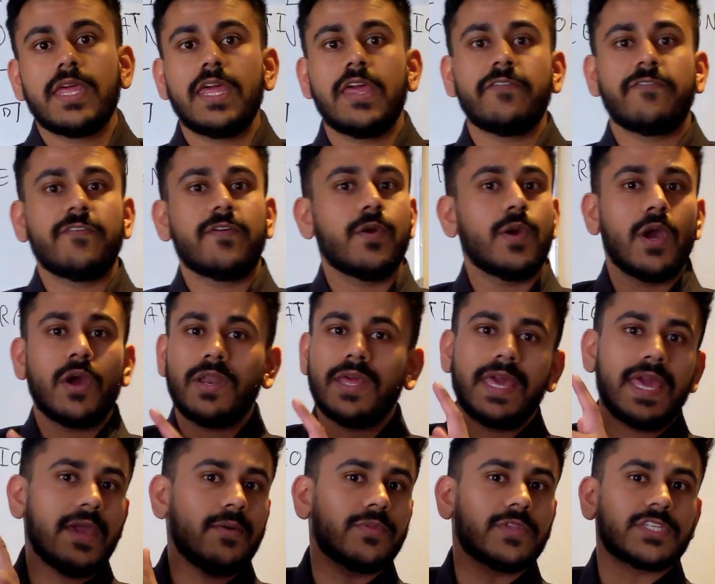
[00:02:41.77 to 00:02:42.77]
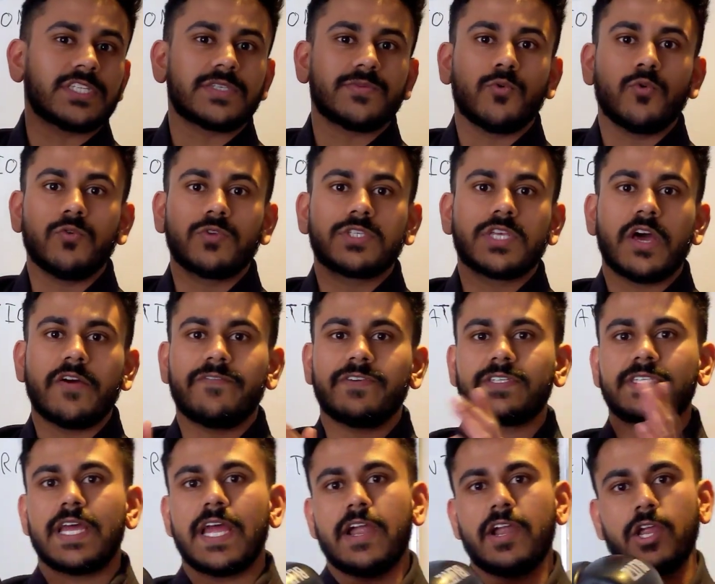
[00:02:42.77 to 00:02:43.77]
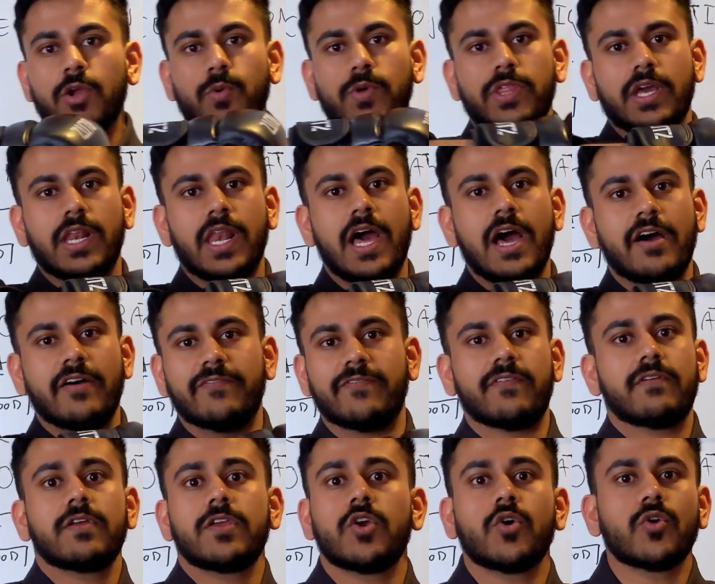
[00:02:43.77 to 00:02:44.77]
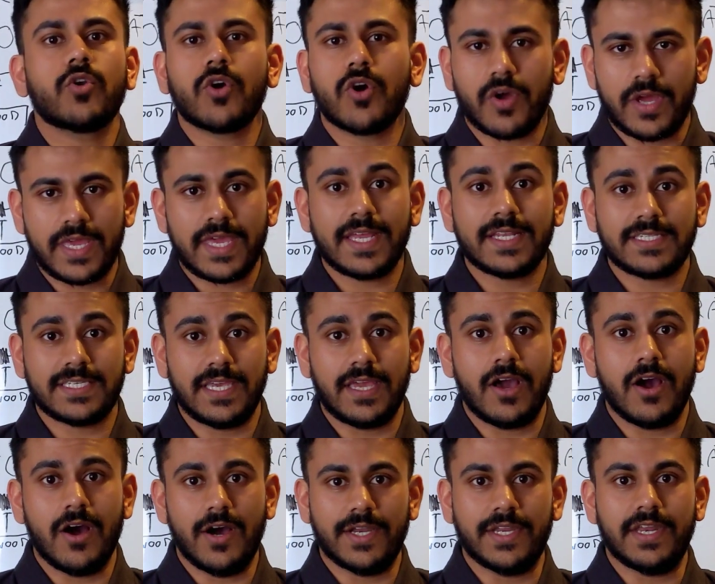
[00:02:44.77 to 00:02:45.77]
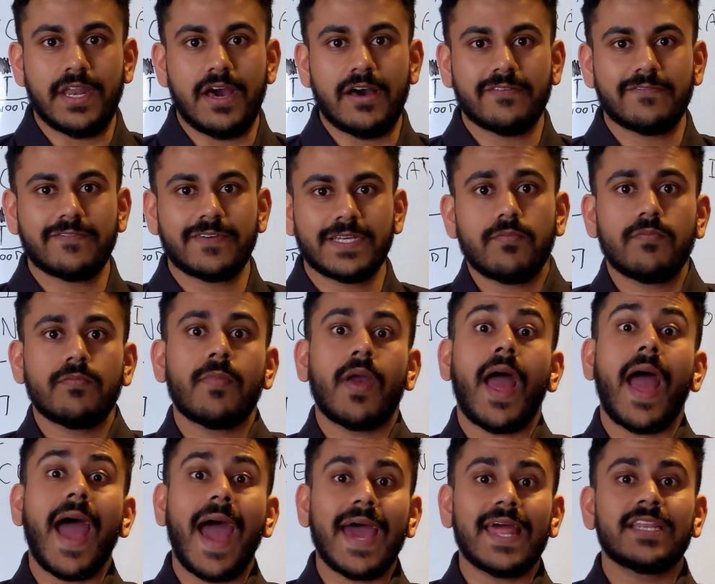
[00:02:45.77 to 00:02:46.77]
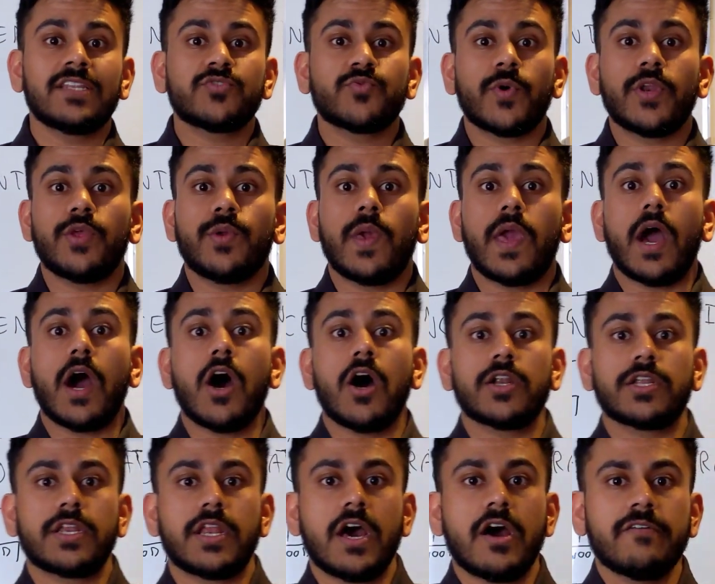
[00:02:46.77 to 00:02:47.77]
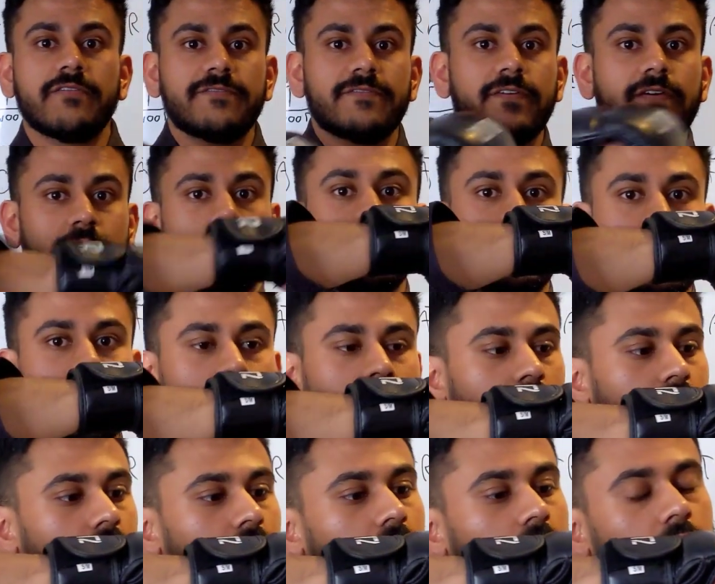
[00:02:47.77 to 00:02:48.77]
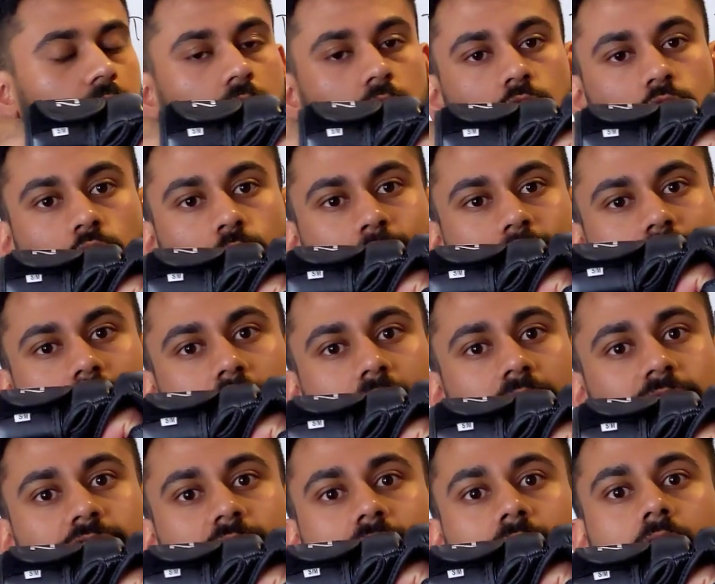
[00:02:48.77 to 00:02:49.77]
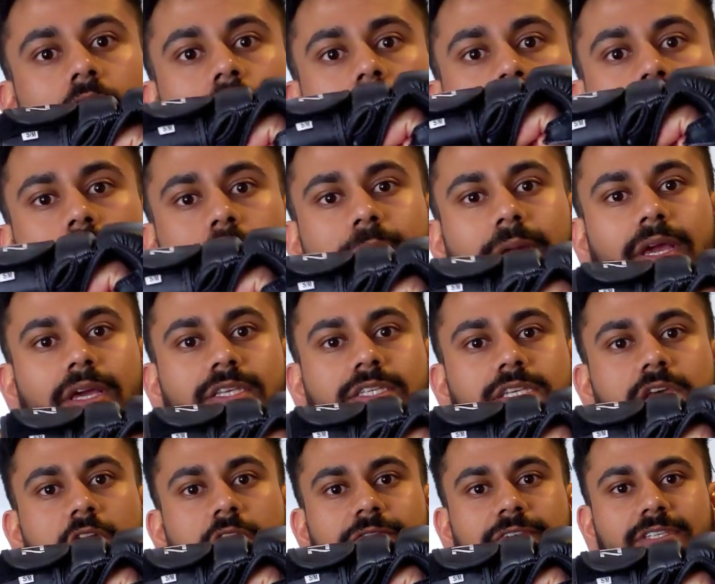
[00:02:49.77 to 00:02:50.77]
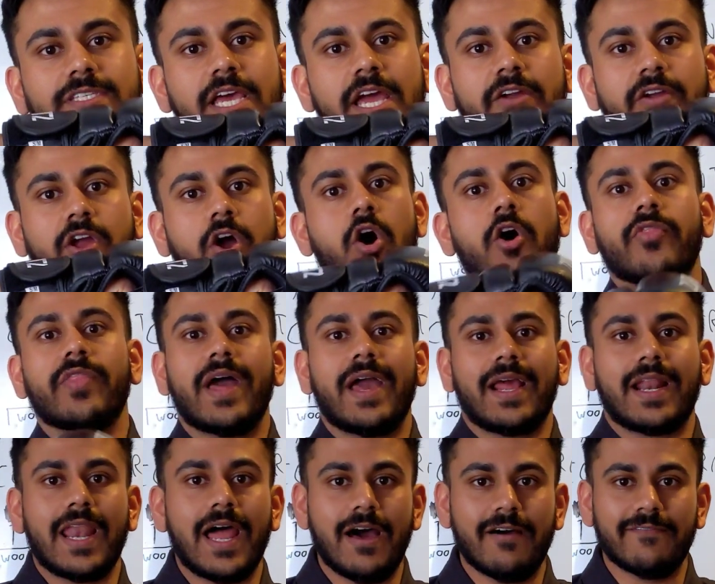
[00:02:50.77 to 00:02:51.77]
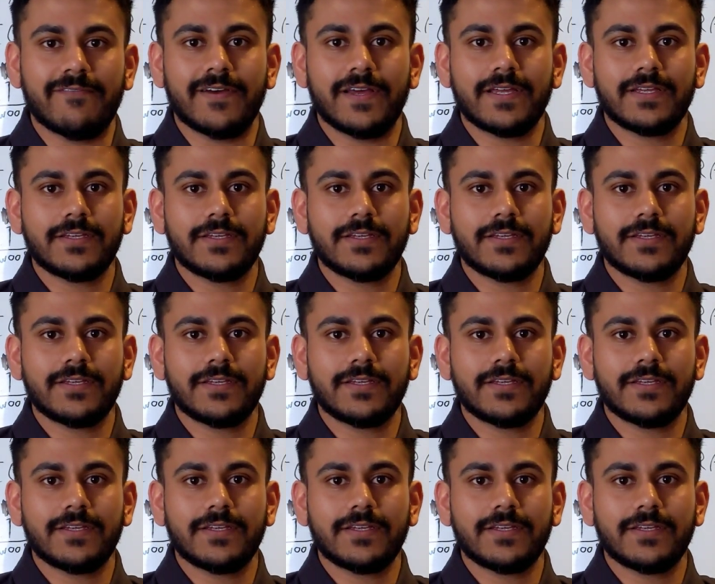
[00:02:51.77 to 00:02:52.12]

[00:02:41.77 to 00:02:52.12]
If you only hit with a small surfaced area with a glove, you're not hitting hard enough. And when you hit hard enough, you'll be covering a lot bigger surface area on that glove.